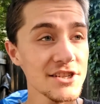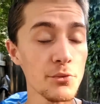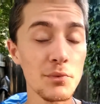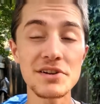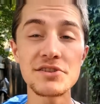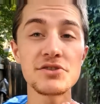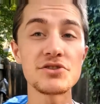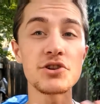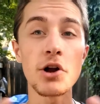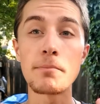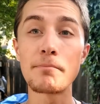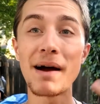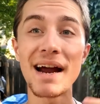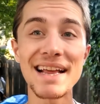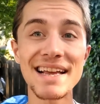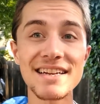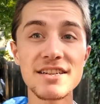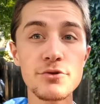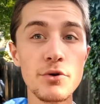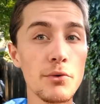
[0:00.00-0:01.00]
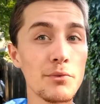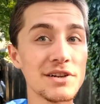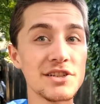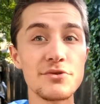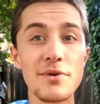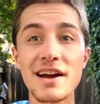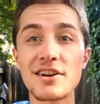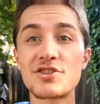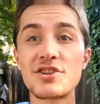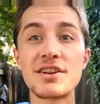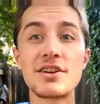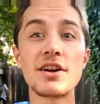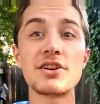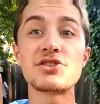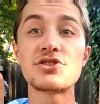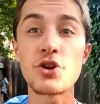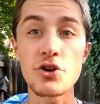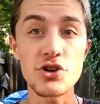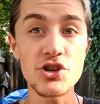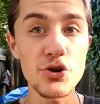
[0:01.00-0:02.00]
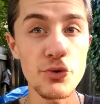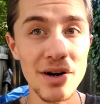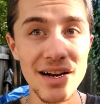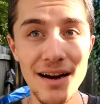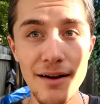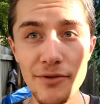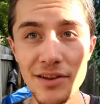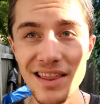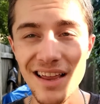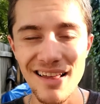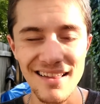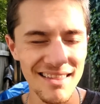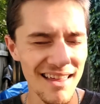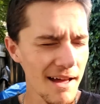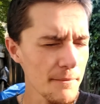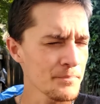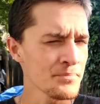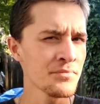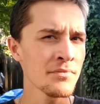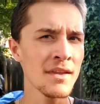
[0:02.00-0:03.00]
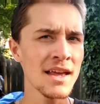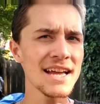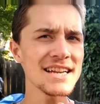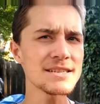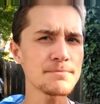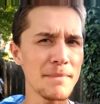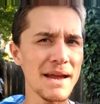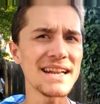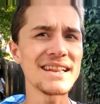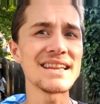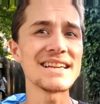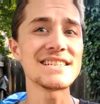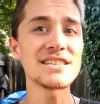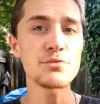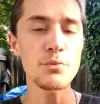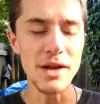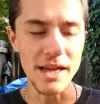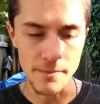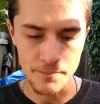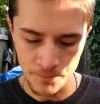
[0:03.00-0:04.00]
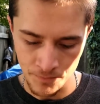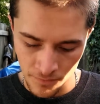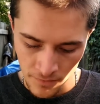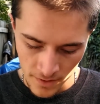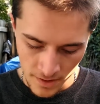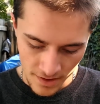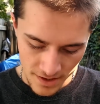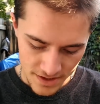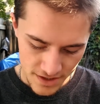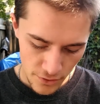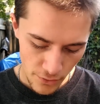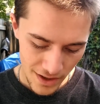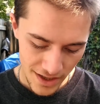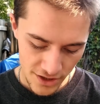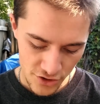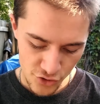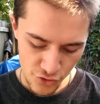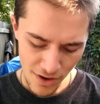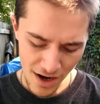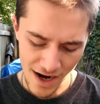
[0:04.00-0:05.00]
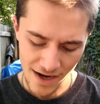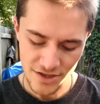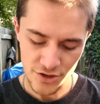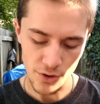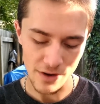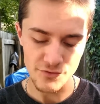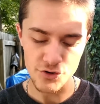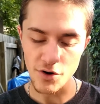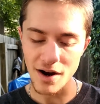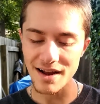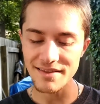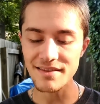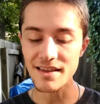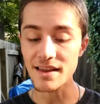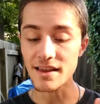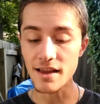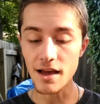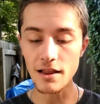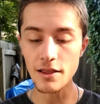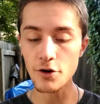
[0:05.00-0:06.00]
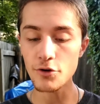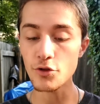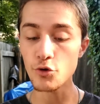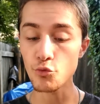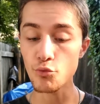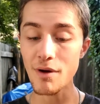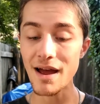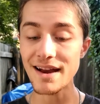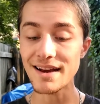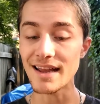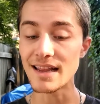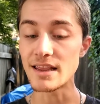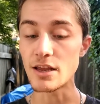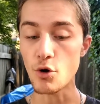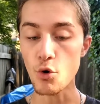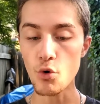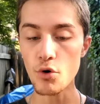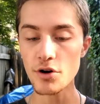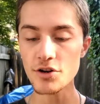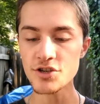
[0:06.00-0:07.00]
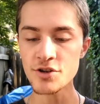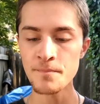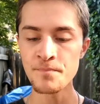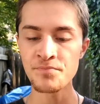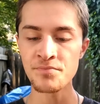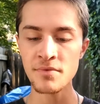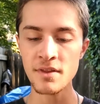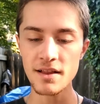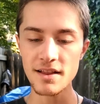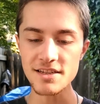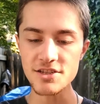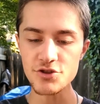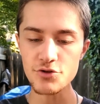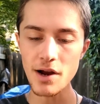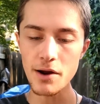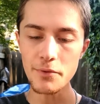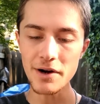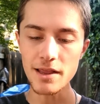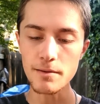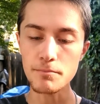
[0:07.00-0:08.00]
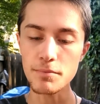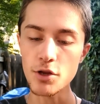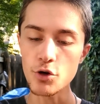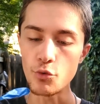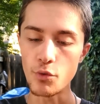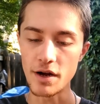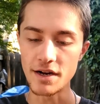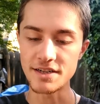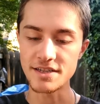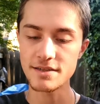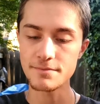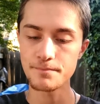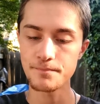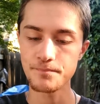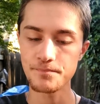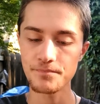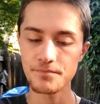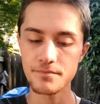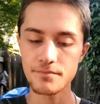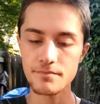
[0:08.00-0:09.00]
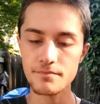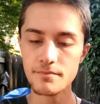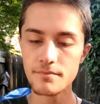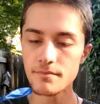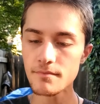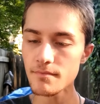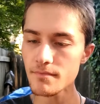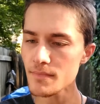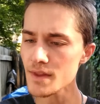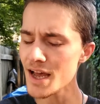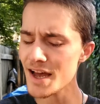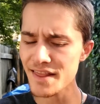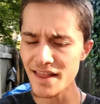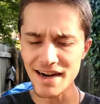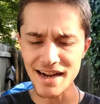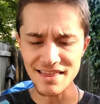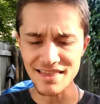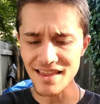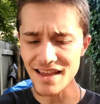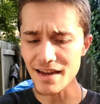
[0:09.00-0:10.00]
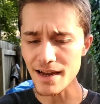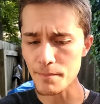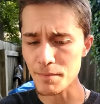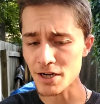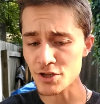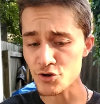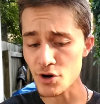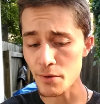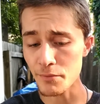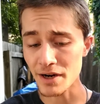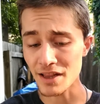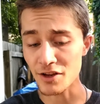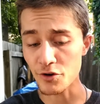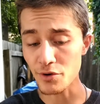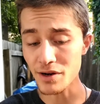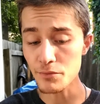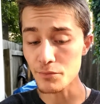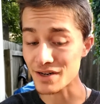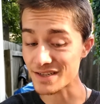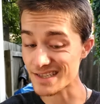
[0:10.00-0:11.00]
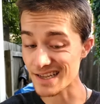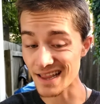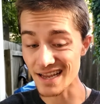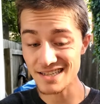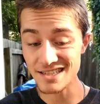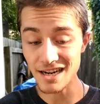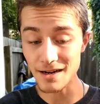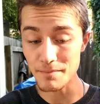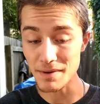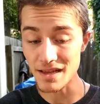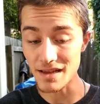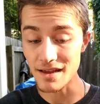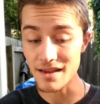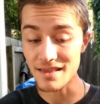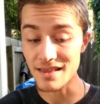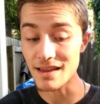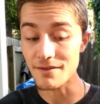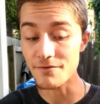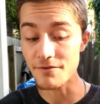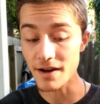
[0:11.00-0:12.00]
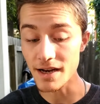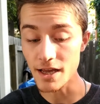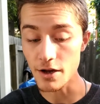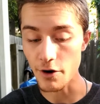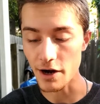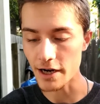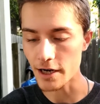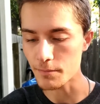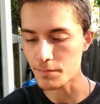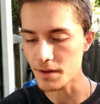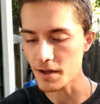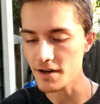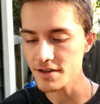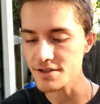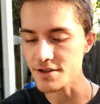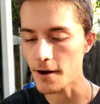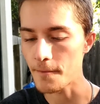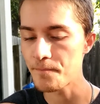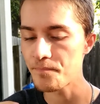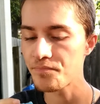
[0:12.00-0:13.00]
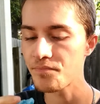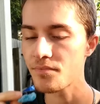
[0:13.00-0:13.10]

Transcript: So once you start biting into it, once you actually start chewing and everything like that, it's mainly sweet. Let's go ahead and try. So I've tried the yellow, the red, and the orange. Let's try one of the blue ones. And then I think I'm going to try one of the green ones, and that's going to be the video I got to play on sale.